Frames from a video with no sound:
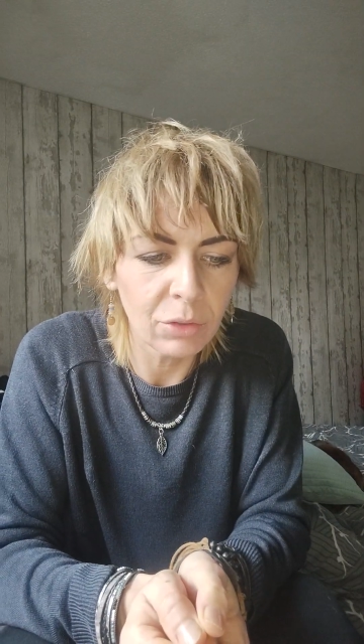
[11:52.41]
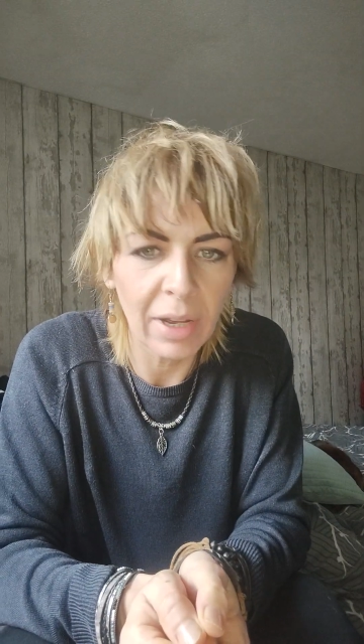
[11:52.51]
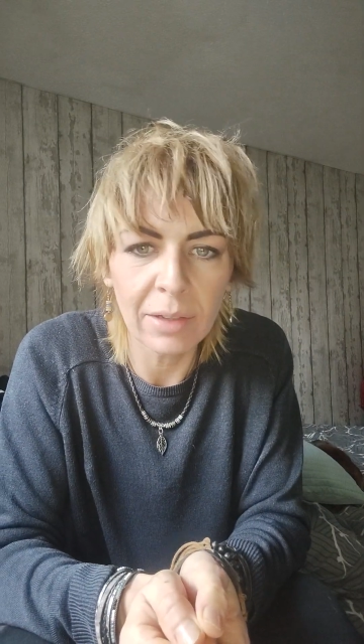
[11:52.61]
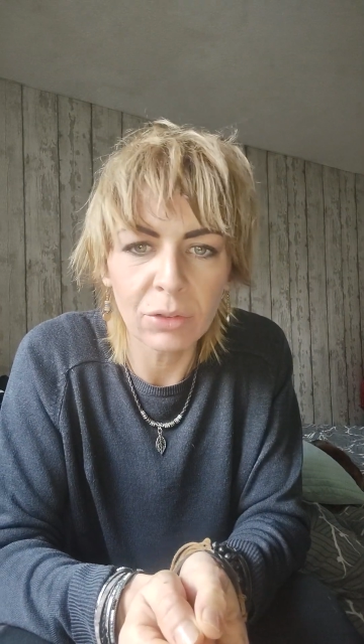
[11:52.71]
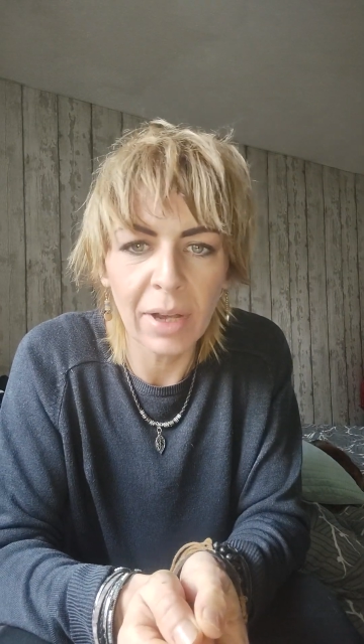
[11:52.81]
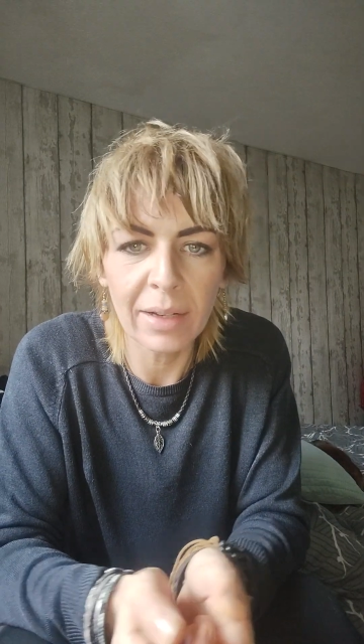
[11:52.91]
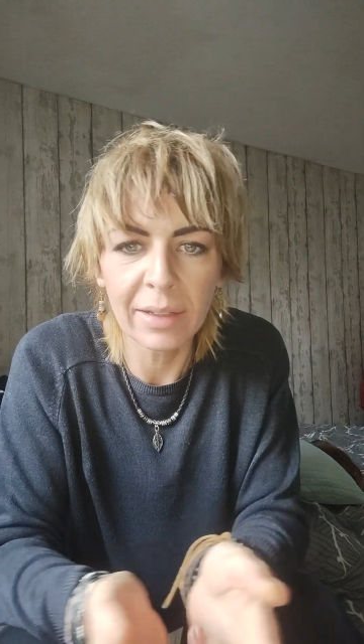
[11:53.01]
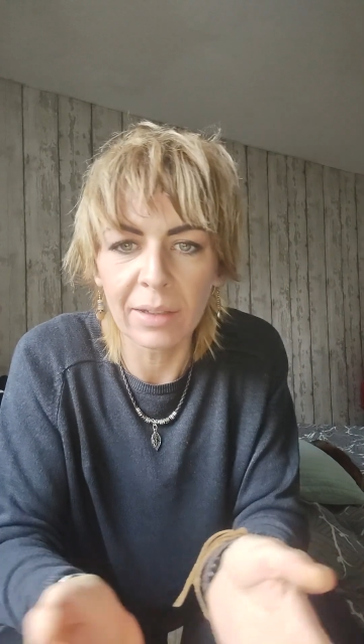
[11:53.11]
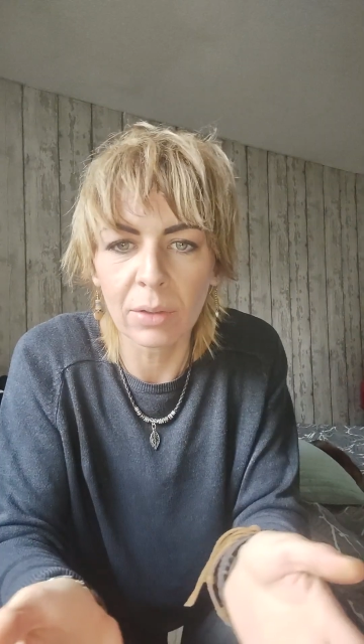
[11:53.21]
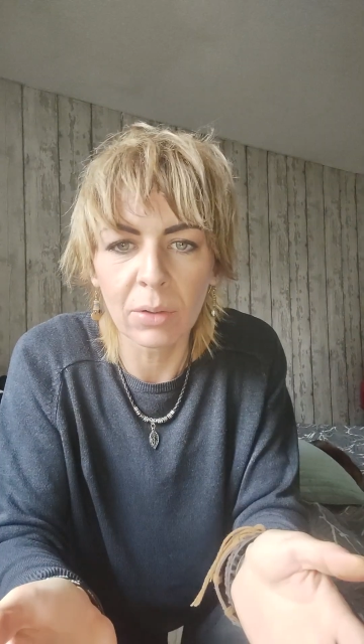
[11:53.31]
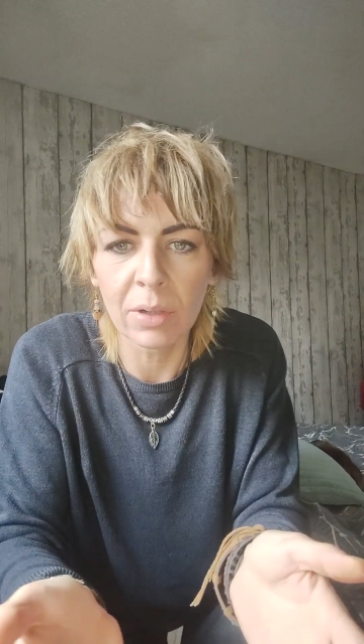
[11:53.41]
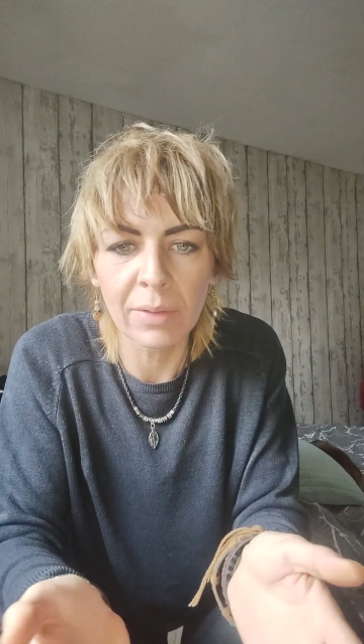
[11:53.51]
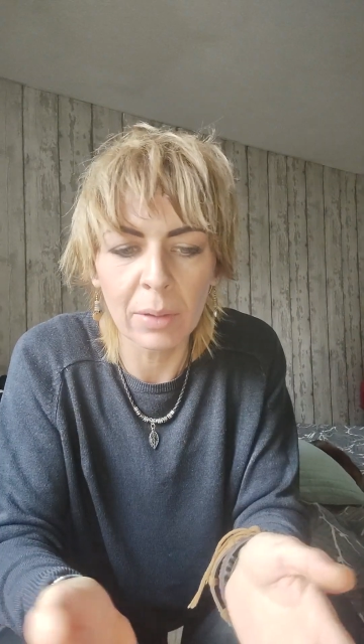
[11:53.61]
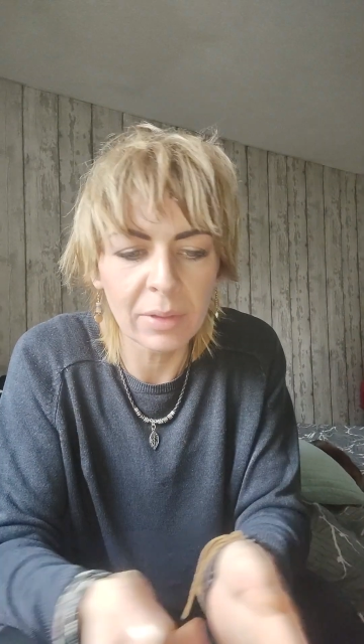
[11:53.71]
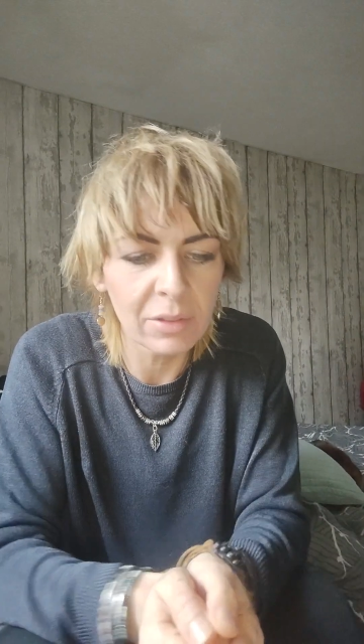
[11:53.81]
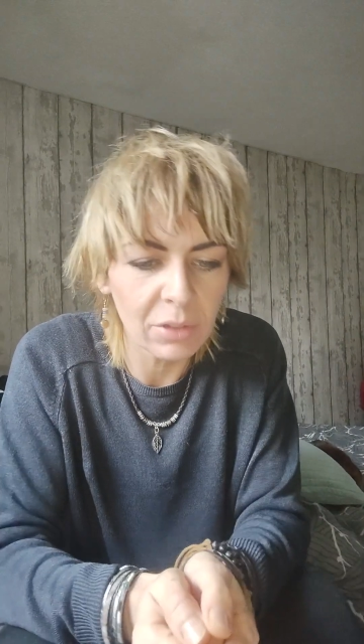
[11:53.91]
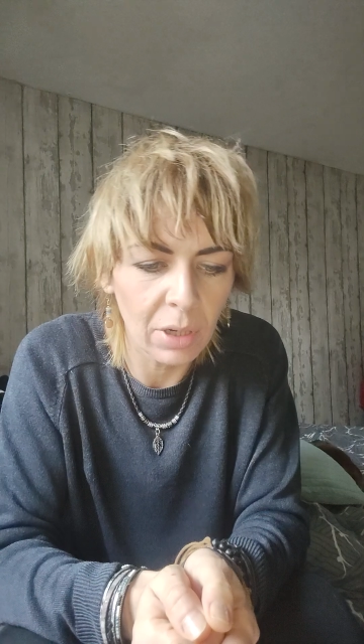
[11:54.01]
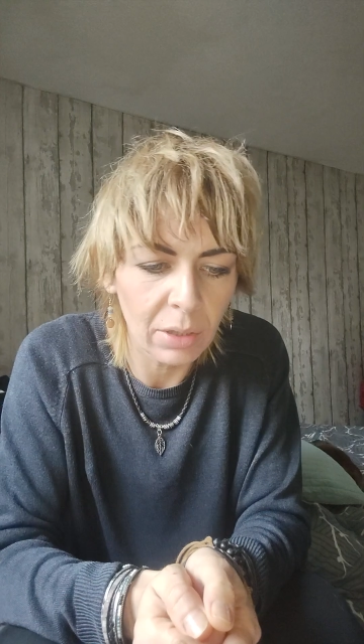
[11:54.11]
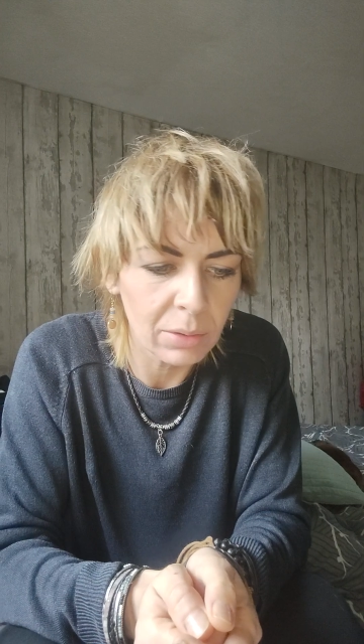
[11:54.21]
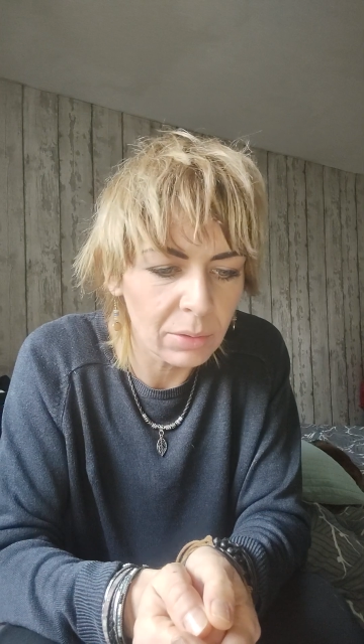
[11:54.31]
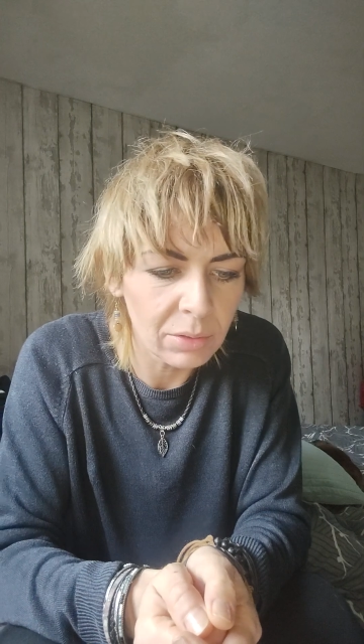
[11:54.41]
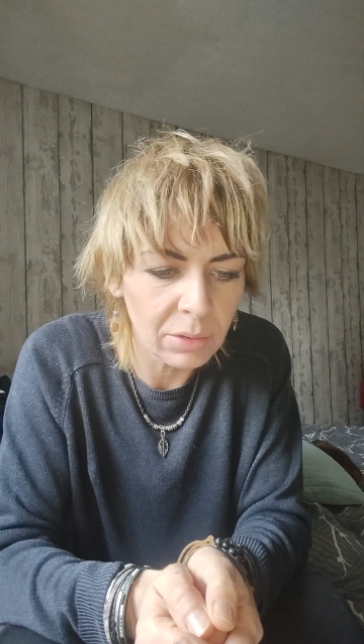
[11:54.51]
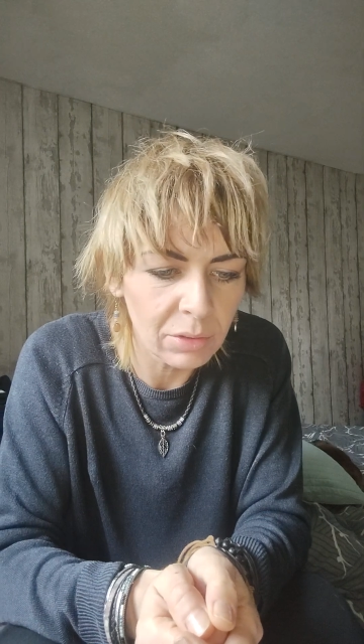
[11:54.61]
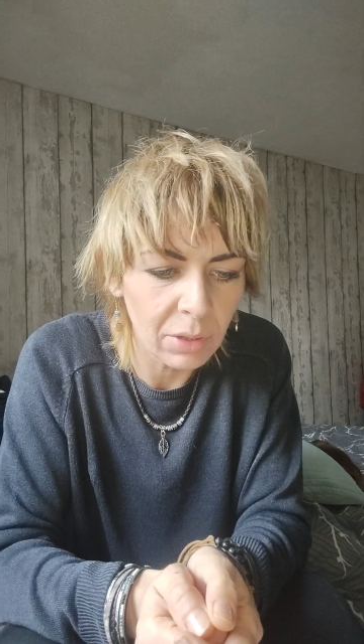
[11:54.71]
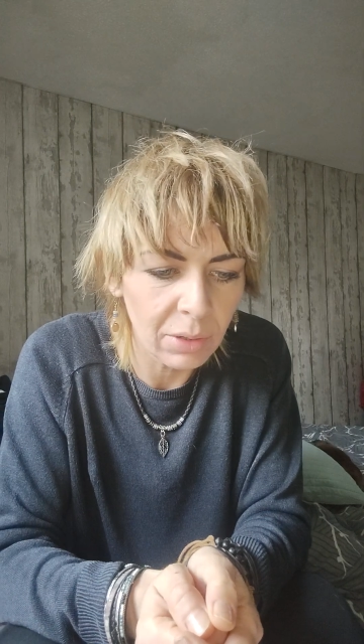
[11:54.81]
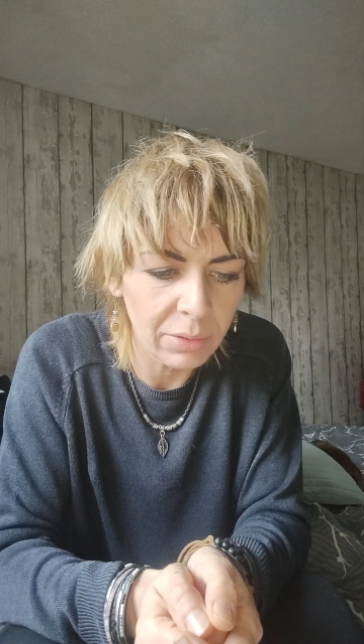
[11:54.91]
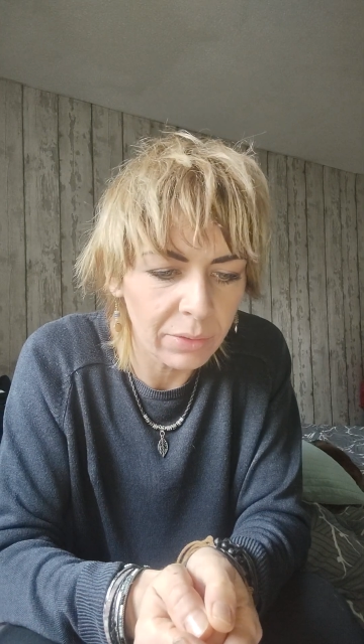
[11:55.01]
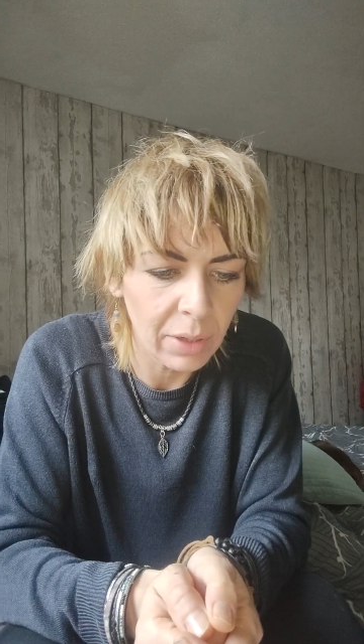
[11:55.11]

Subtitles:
trying to heal, going round in circles and stuff.